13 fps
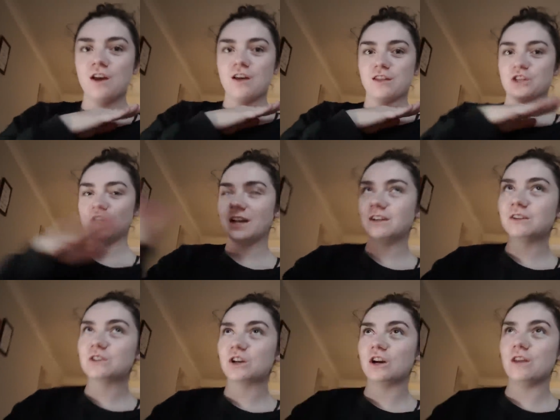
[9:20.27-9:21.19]
The
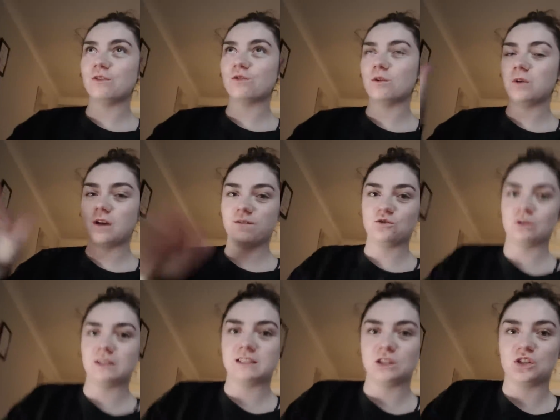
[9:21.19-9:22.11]
channels are going through a bit of a
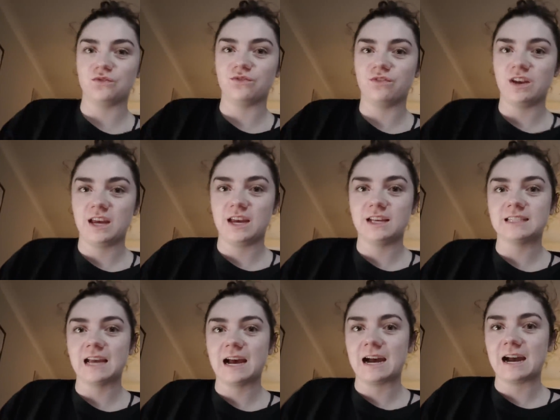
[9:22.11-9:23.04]
transition phase.
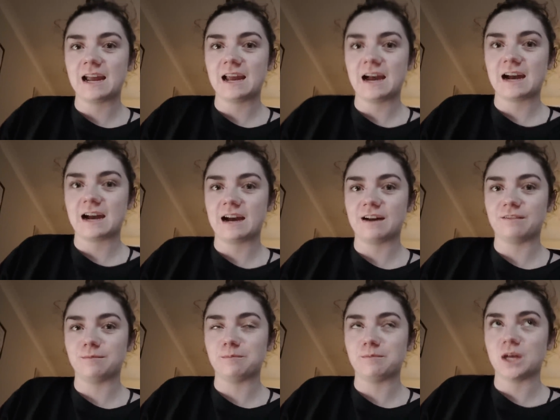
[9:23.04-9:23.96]
I
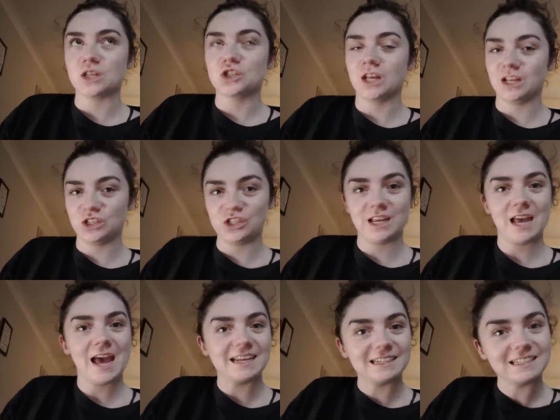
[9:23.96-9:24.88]
am changing
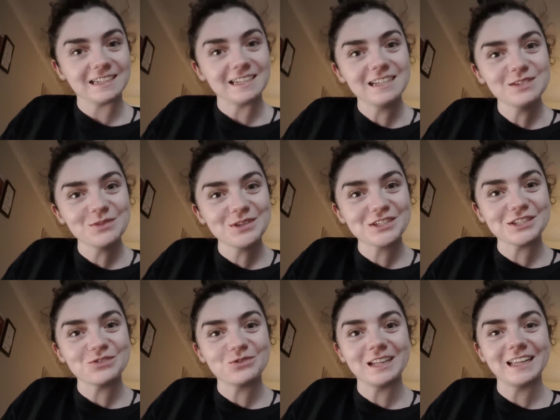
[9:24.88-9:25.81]
editors, which
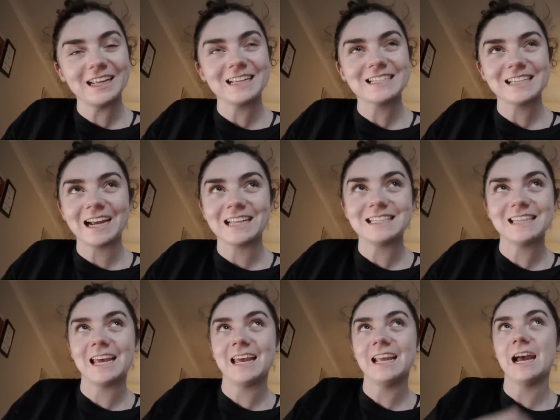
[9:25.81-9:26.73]
is really
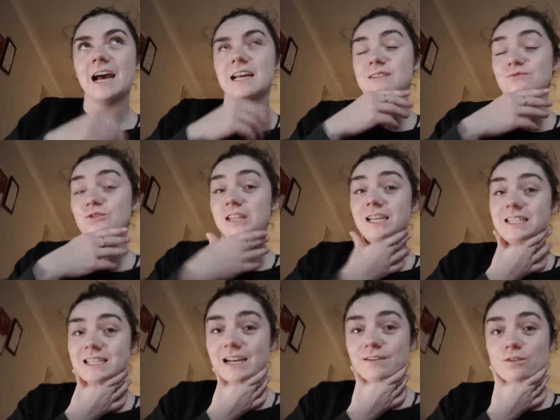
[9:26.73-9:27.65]
exciting, and I'm really
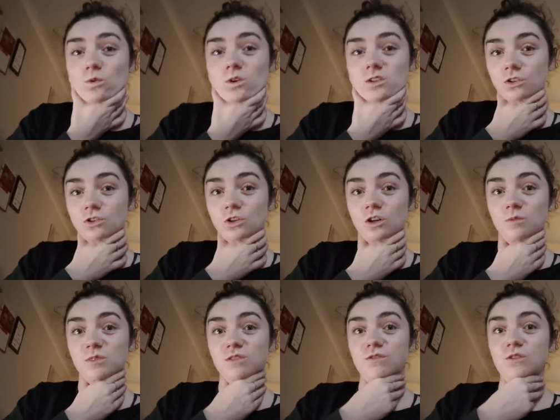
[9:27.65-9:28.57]
excited for what's going to come
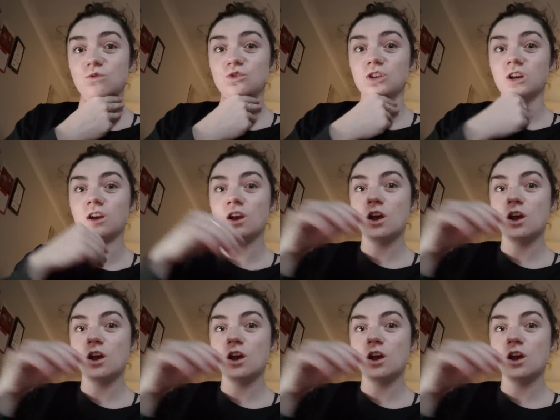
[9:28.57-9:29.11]
in the future